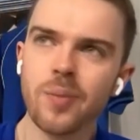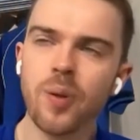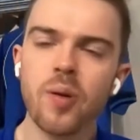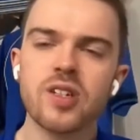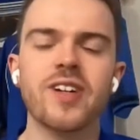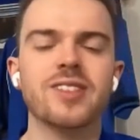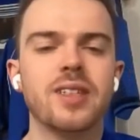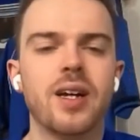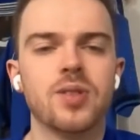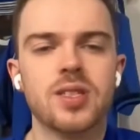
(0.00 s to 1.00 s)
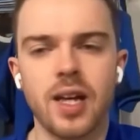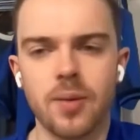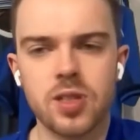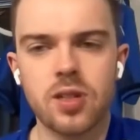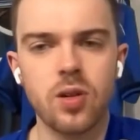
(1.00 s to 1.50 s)
it probably is fair to say I was
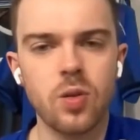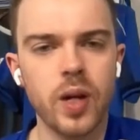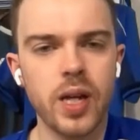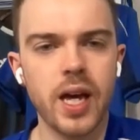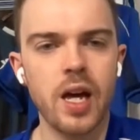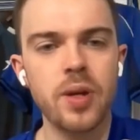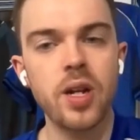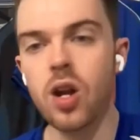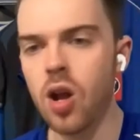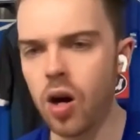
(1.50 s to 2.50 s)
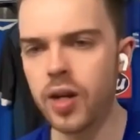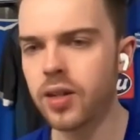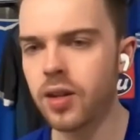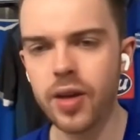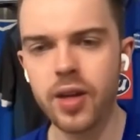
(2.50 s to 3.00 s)
skeptical when he came in, not
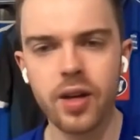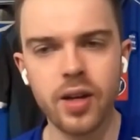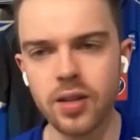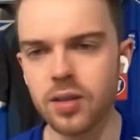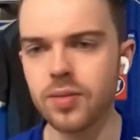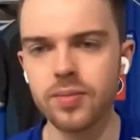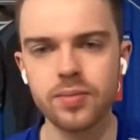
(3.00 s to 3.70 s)
in like a,